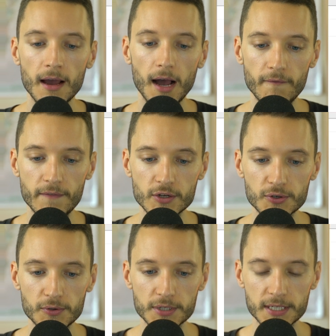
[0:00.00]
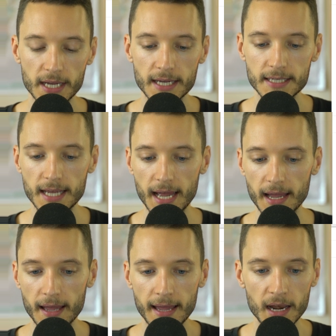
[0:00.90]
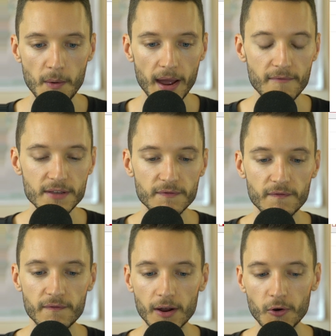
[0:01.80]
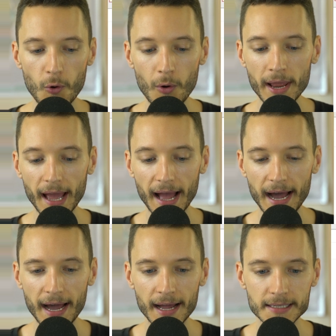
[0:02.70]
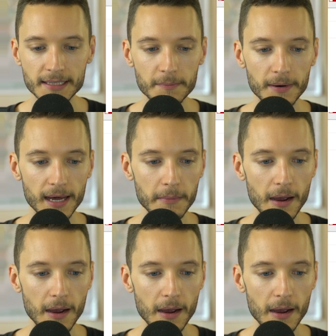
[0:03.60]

officials say. Now, I have these annoying ads at the bottom.